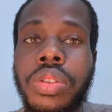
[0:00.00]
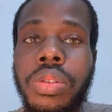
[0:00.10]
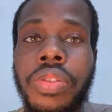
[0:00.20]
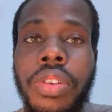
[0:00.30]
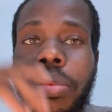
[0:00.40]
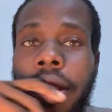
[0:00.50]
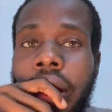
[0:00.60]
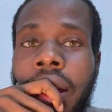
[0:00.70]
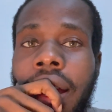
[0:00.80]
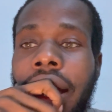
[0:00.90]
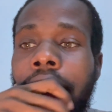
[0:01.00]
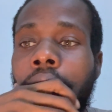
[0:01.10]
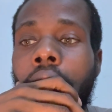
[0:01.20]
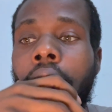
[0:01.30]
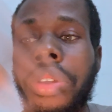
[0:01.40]
from here, and
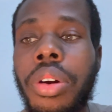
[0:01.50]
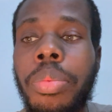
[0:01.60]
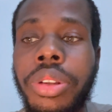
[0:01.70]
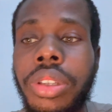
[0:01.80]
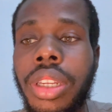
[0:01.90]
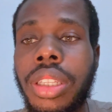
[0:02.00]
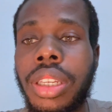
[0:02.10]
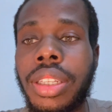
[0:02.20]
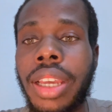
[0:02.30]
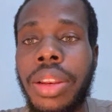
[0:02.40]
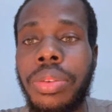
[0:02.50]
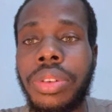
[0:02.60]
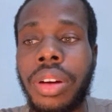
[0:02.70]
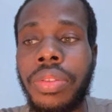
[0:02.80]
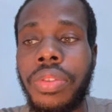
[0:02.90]
all the opportunities I looked
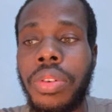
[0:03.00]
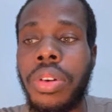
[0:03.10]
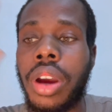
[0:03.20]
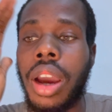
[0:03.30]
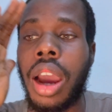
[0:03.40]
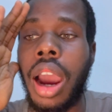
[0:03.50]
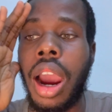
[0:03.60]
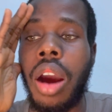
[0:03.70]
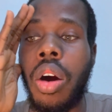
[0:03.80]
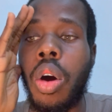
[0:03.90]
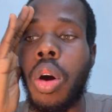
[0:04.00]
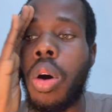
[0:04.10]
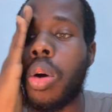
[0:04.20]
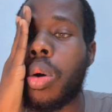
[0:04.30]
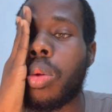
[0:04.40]
out for are
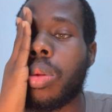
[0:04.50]
all